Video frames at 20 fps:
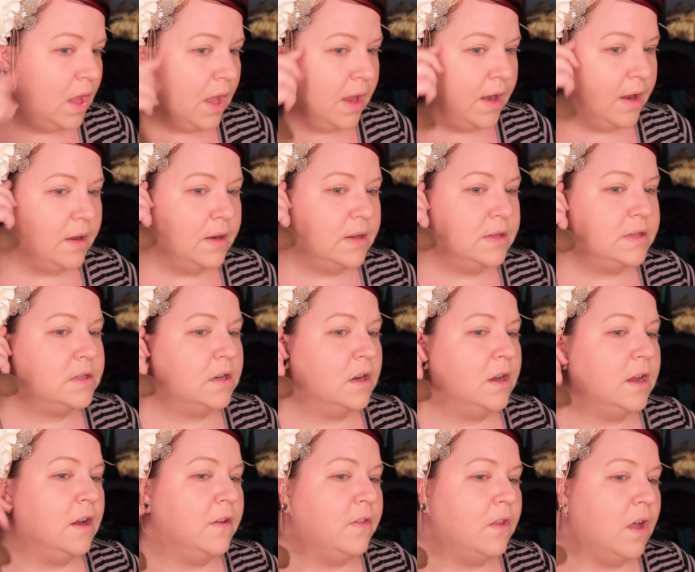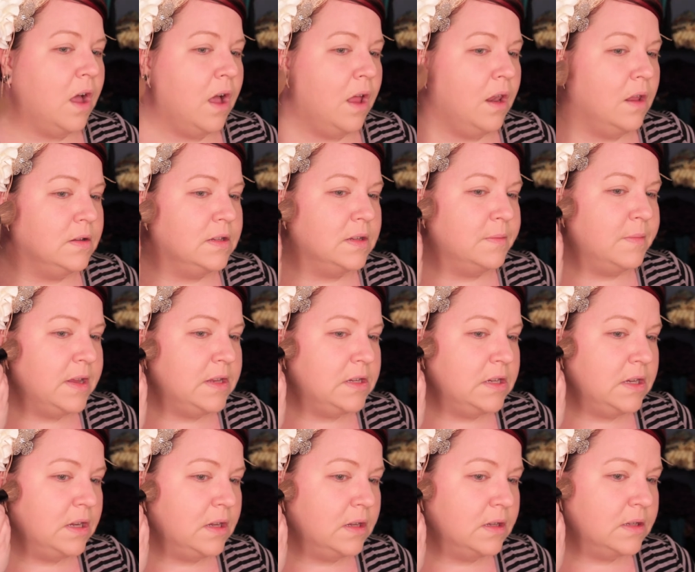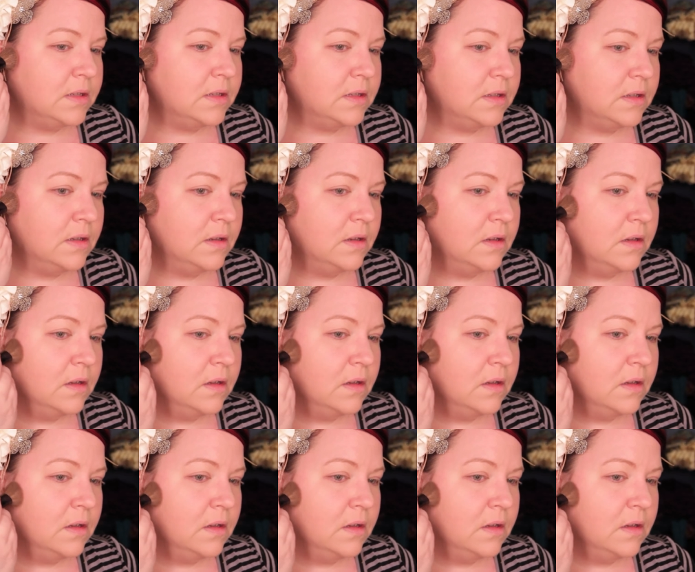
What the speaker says: And I'm gonna start here in the hollows of my cheeks.